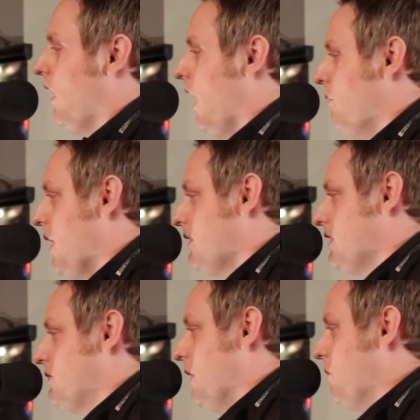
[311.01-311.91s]
I bought
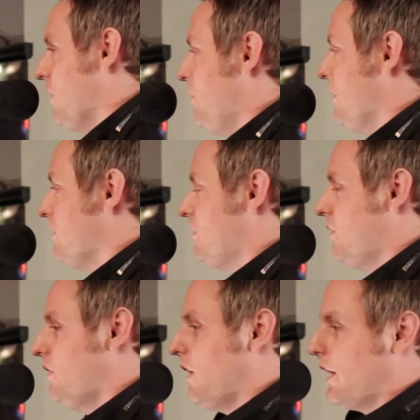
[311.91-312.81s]
these memory pills,
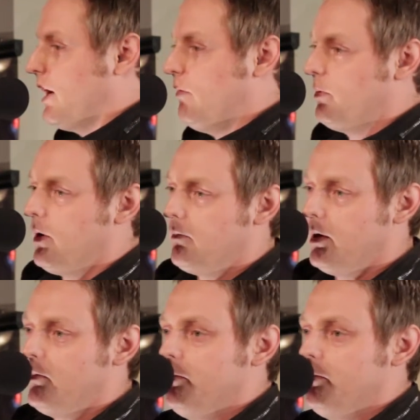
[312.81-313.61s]
too, to, like, help with my memory,